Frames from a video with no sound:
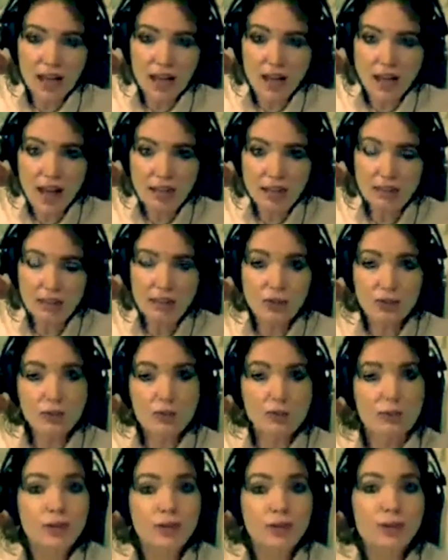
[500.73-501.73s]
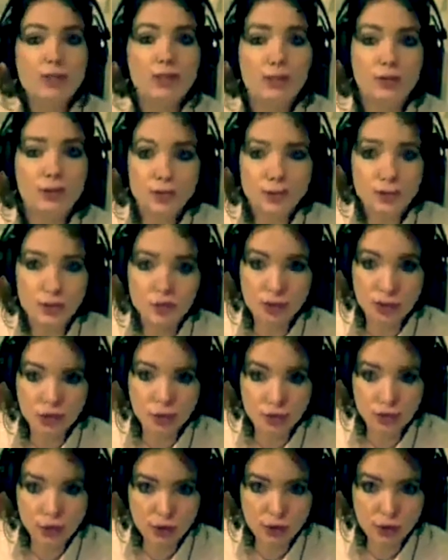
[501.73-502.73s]
and the universal
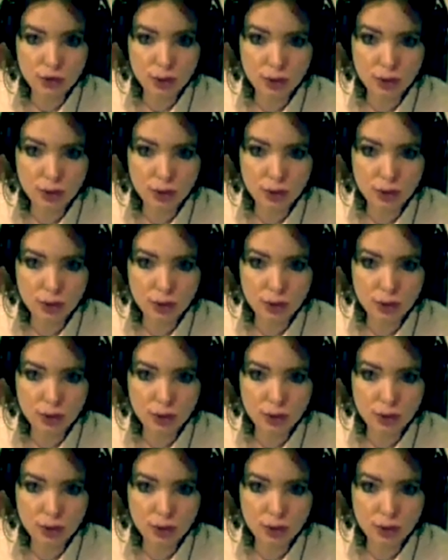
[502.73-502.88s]
truth.